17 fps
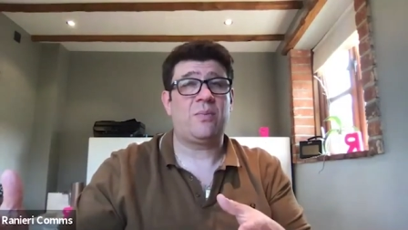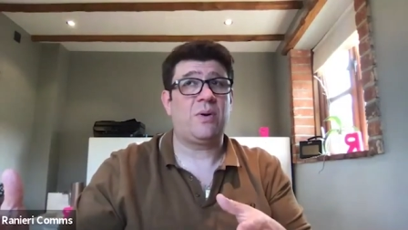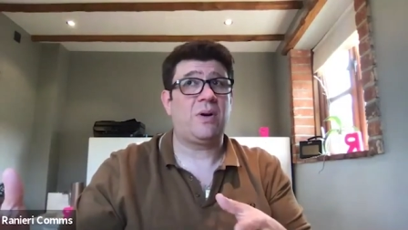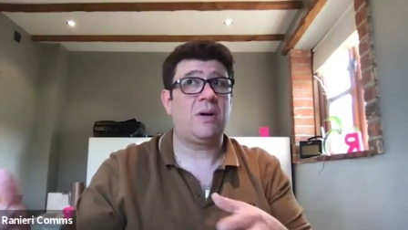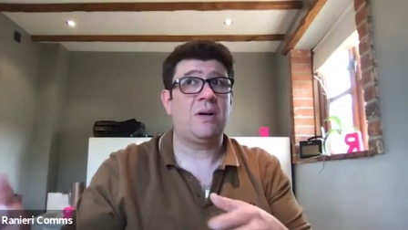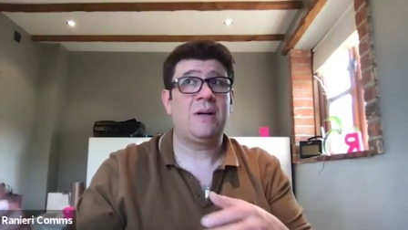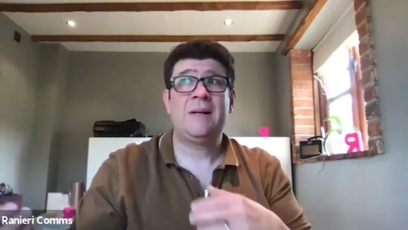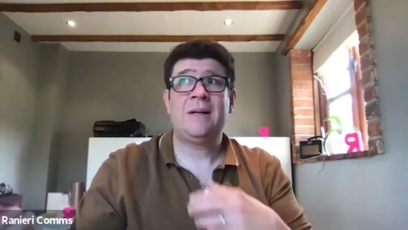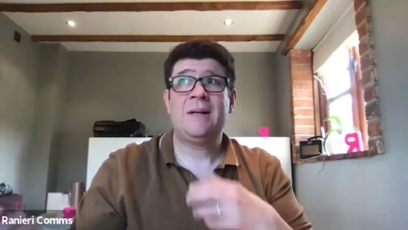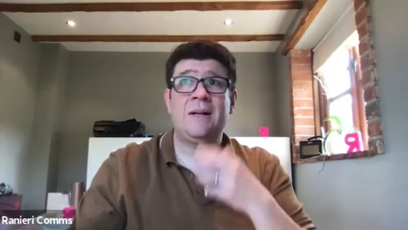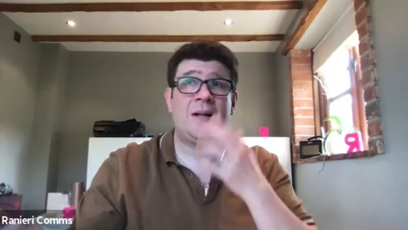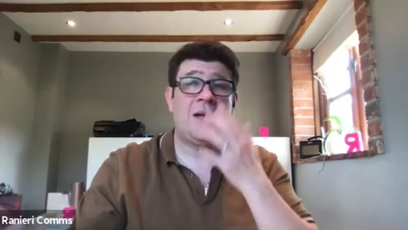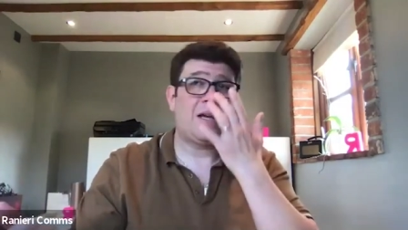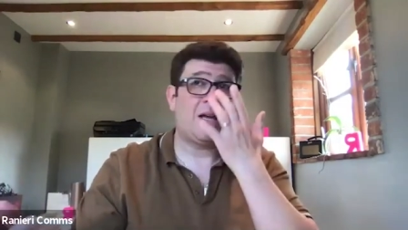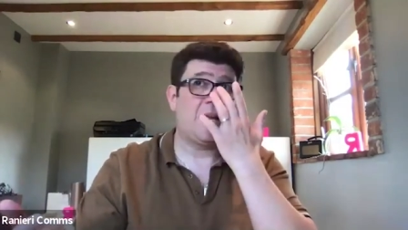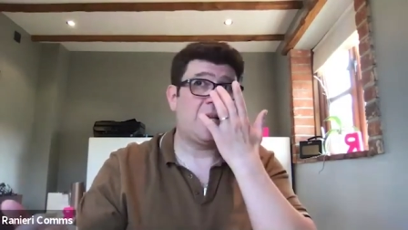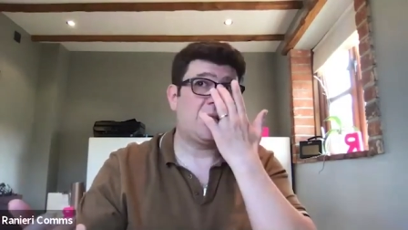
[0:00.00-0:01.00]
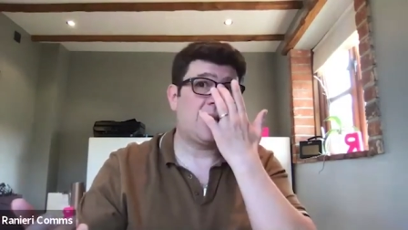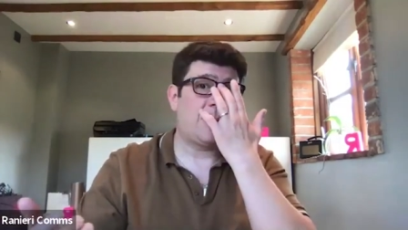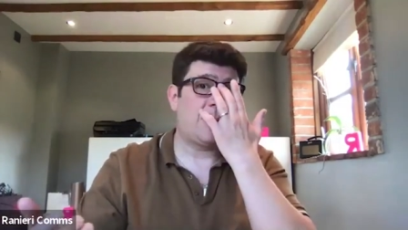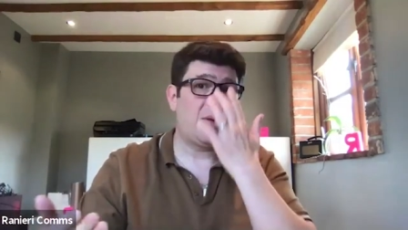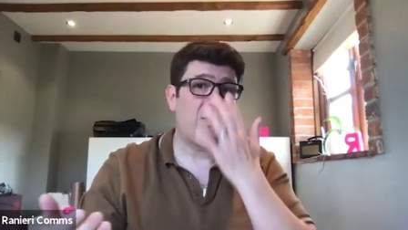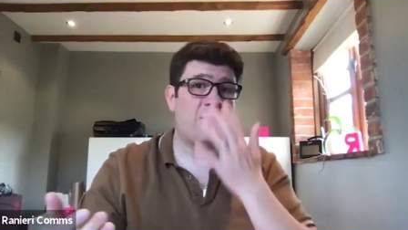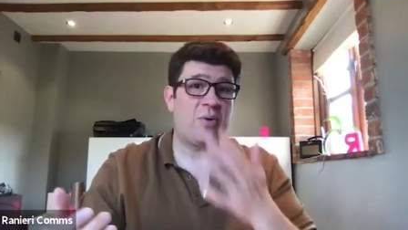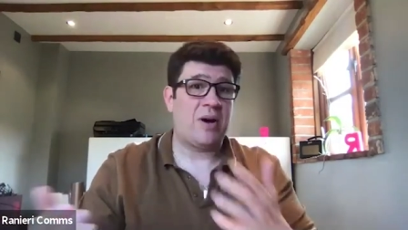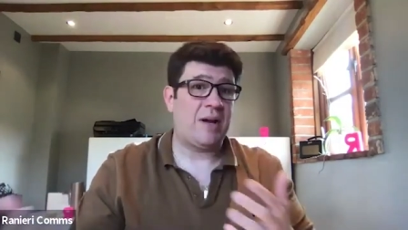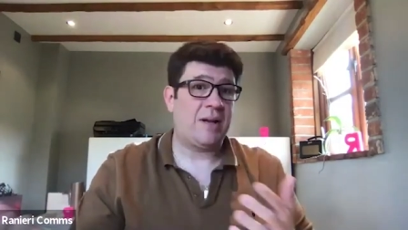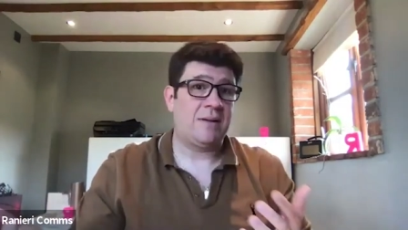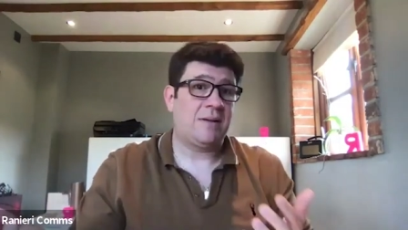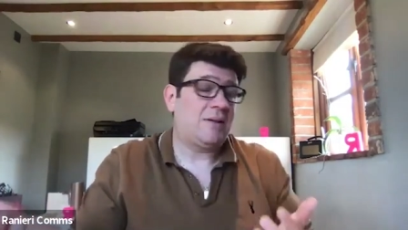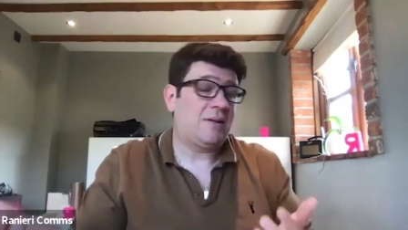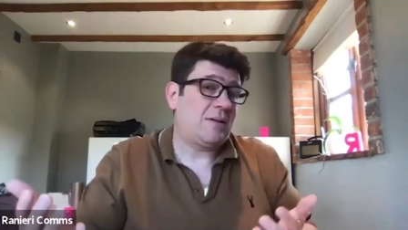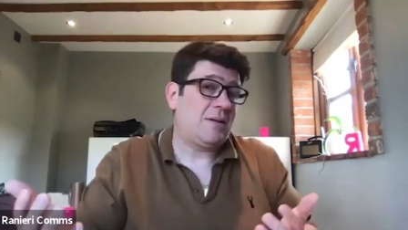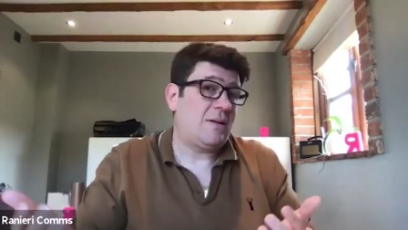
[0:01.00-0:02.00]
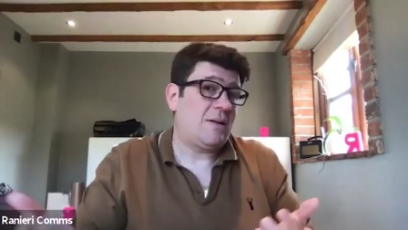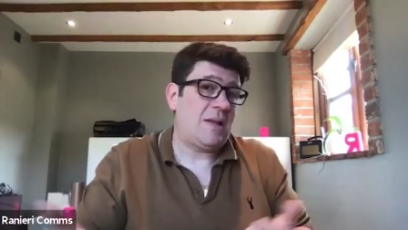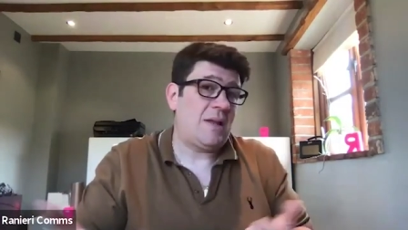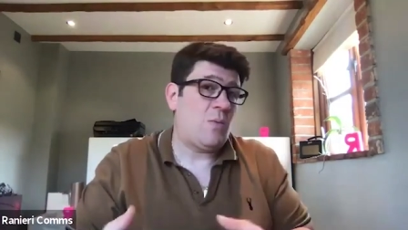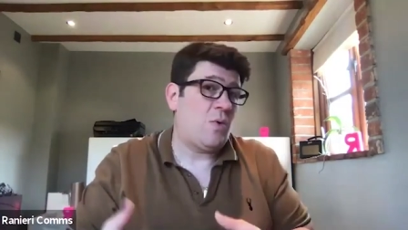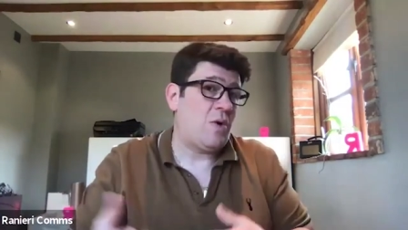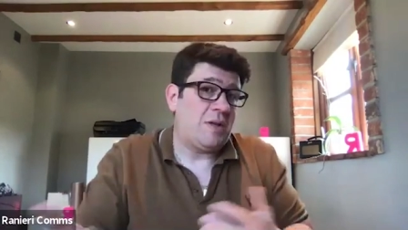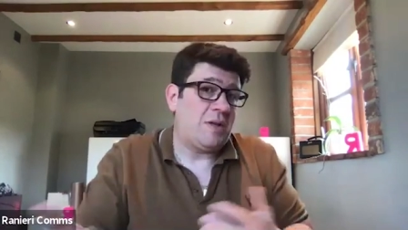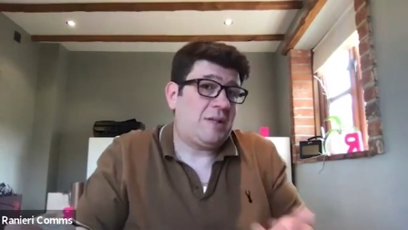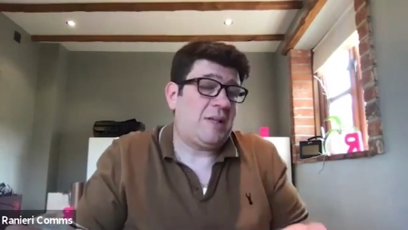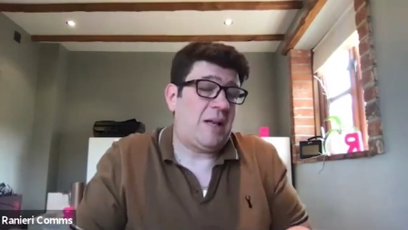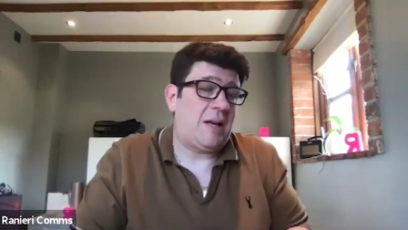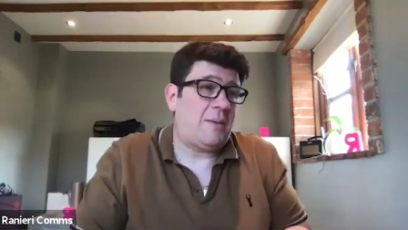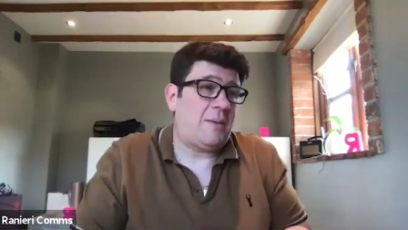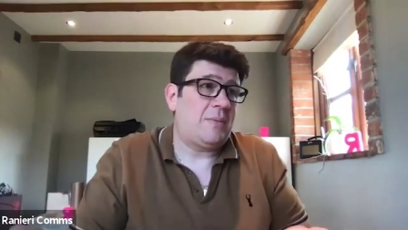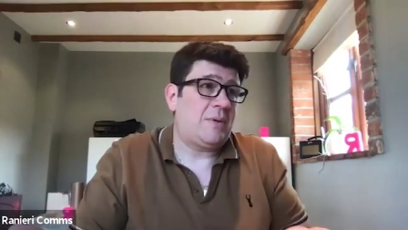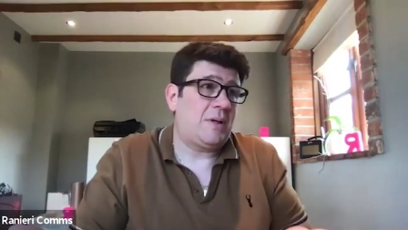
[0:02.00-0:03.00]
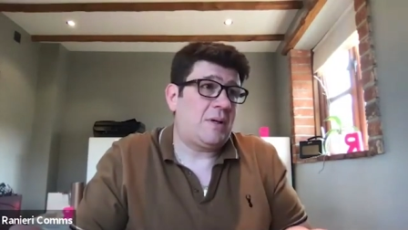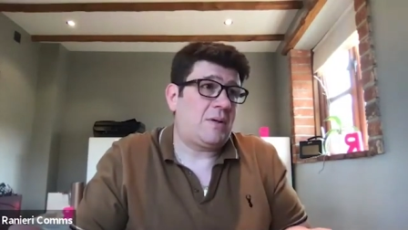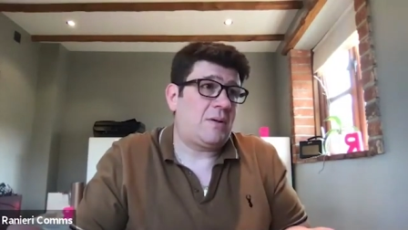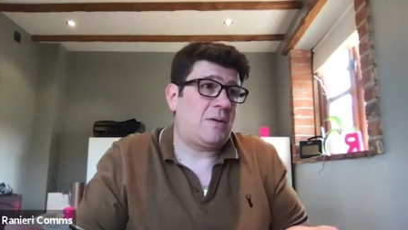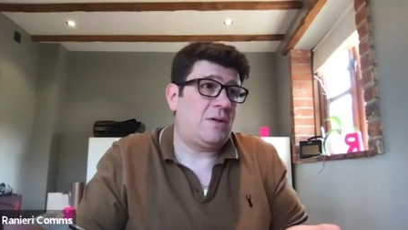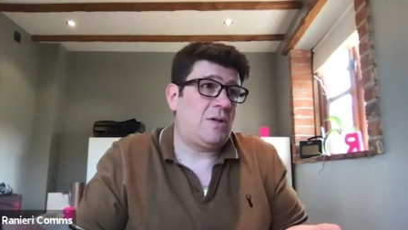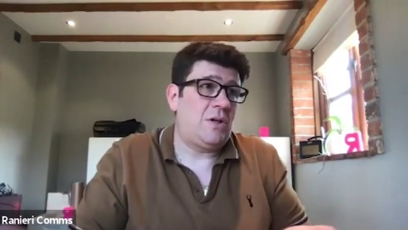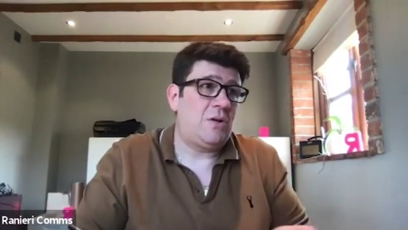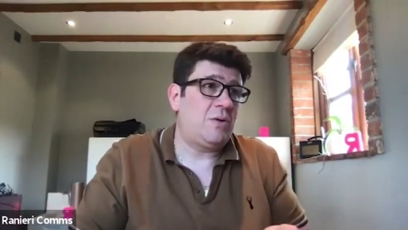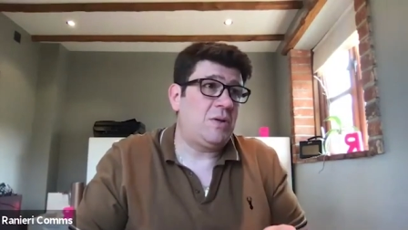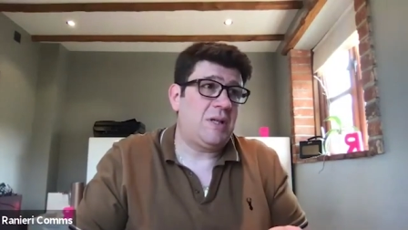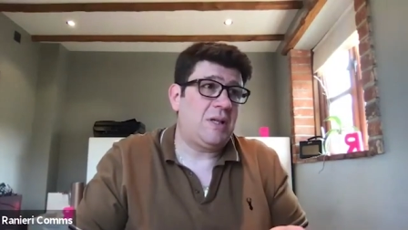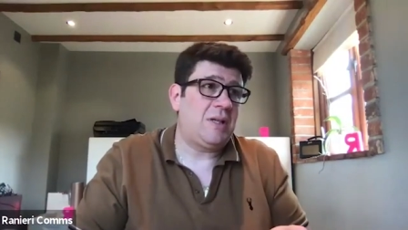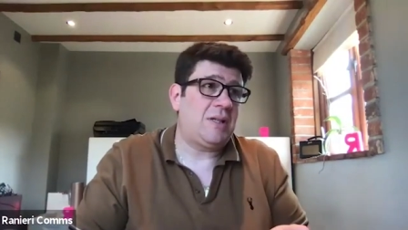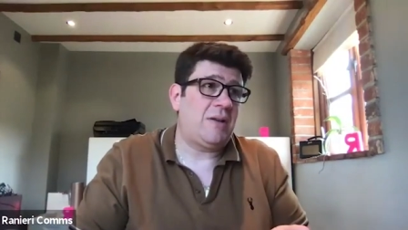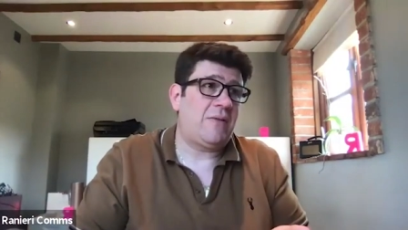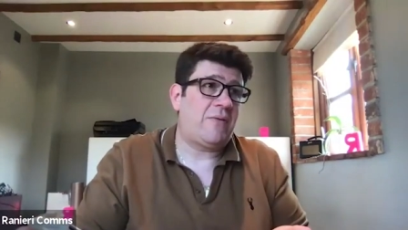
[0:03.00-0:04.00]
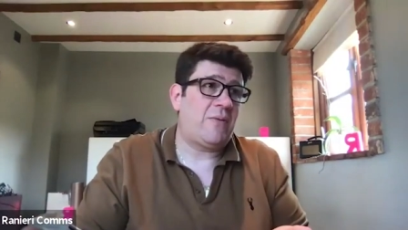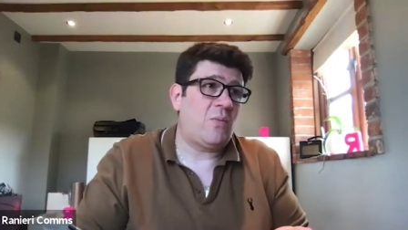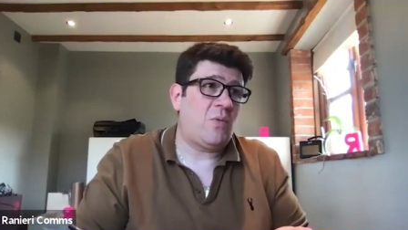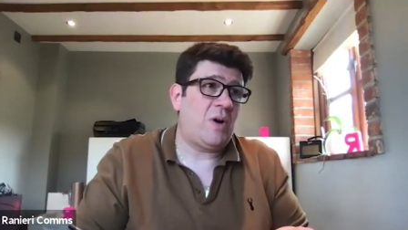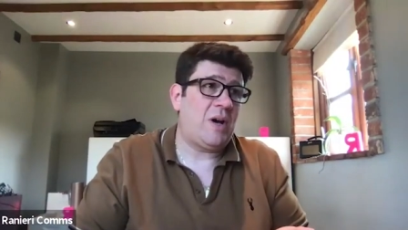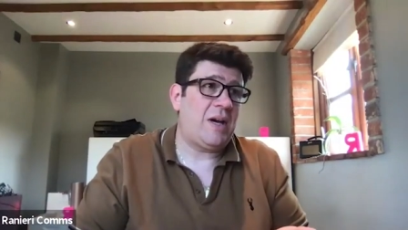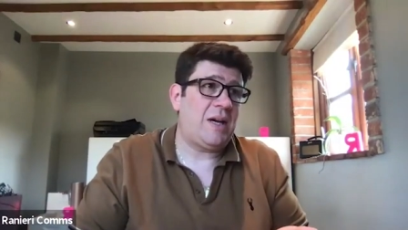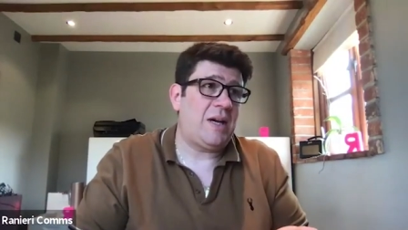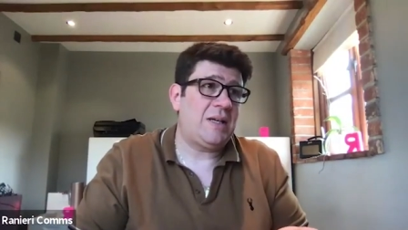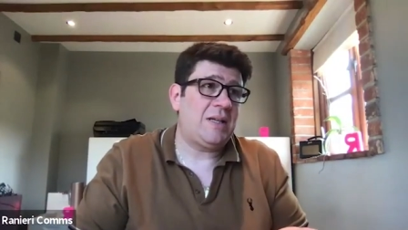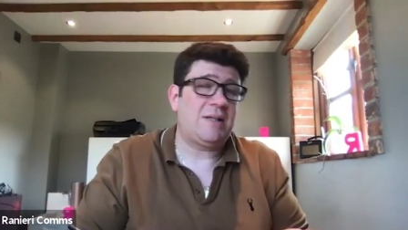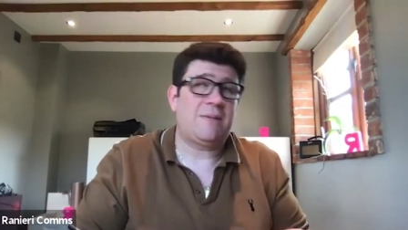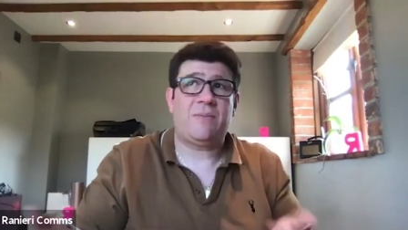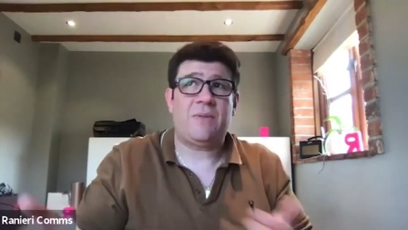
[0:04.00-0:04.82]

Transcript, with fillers: But again, some of the brands they weren't set up to use these different ways.